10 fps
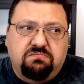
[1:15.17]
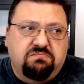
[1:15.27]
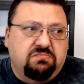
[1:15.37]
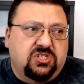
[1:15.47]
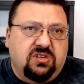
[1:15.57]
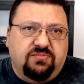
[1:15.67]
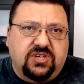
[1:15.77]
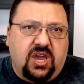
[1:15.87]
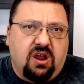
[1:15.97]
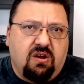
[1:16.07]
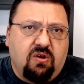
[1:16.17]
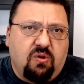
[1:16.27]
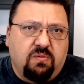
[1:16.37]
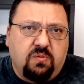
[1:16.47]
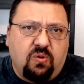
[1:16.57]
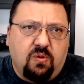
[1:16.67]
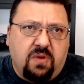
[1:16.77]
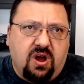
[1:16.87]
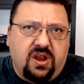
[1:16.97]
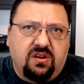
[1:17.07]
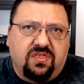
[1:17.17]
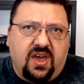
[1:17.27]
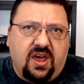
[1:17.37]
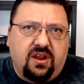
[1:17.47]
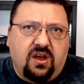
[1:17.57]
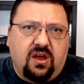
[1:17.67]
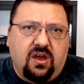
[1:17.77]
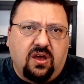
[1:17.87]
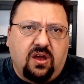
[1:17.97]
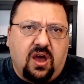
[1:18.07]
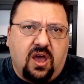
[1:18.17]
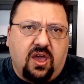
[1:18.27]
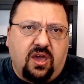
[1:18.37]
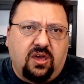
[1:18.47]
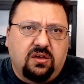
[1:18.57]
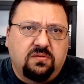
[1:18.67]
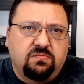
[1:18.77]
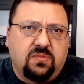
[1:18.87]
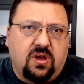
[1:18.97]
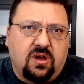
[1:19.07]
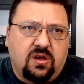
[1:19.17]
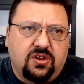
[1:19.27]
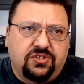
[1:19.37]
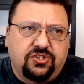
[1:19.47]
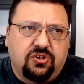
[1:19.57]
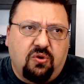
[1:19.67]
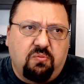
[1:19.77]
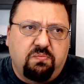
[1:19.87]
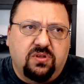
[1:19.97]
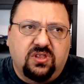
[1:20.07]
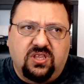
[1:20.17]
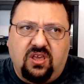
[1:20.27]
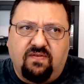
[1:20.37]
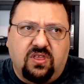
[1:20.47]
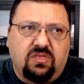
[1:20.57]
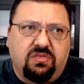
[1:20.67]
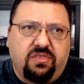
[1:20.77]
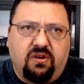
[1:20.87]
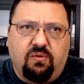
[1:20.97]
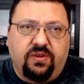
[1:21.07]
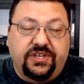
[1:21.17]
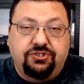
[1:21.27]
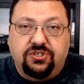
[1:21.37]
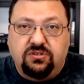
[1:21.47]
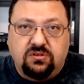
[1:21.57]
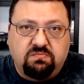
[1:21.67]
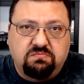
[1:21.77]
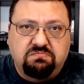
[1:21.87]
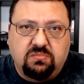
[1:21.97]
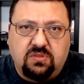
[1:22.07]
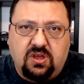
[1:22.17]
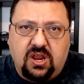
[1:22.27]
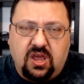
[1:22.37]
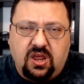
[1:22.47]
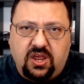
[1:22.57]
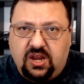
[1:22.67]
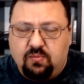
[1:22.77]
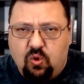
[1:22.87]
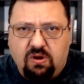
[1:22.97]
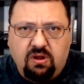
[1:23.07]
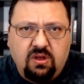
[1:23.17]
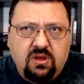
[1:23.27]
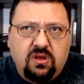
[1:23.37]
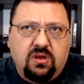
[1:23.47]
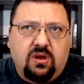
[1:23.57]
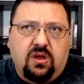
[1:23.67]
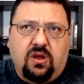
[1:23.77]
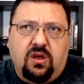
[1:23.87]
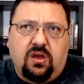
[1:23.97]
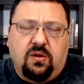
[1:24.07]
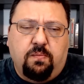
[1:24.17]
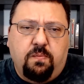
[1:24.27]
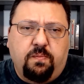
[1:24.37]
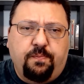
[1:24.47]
seem to care or mind that I don't believe in their religion anymore. Um,